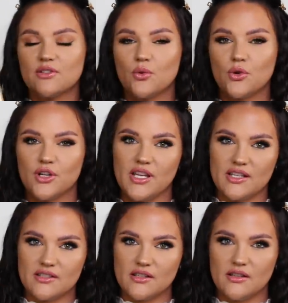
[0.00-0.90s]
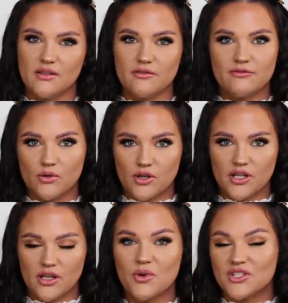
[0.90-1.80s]
an oriental
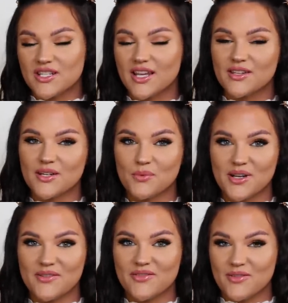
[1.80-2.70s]
floral, which another one of